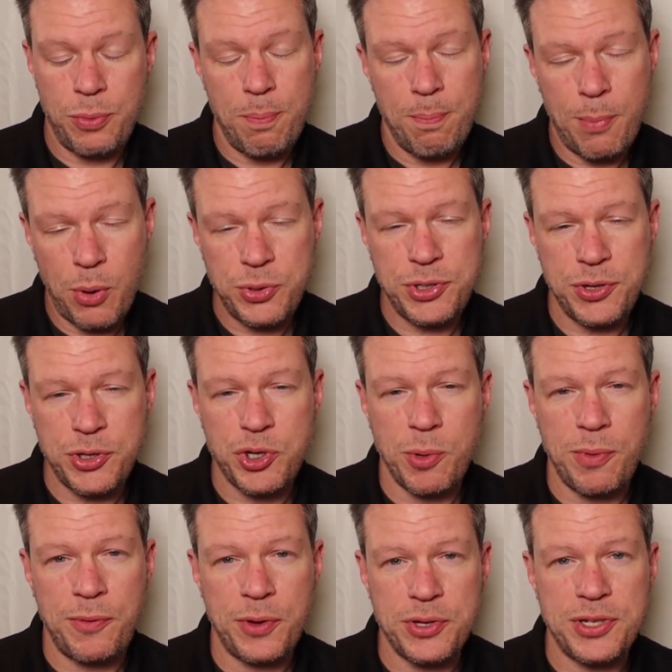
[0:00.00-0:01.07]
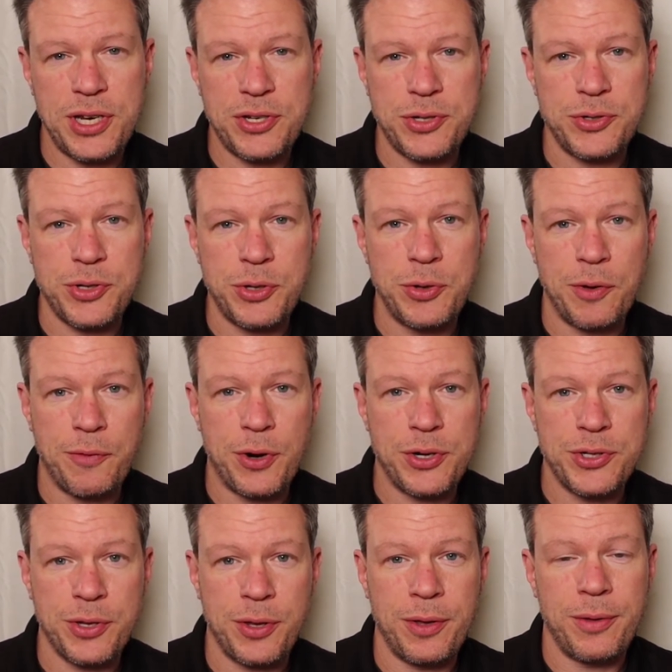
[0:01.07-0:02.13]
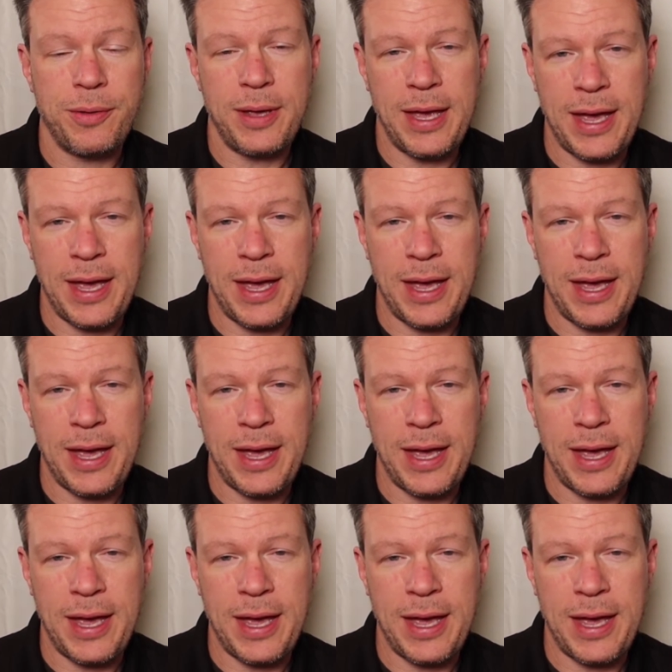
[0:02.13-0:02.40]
most of the scuba fill stations are universal,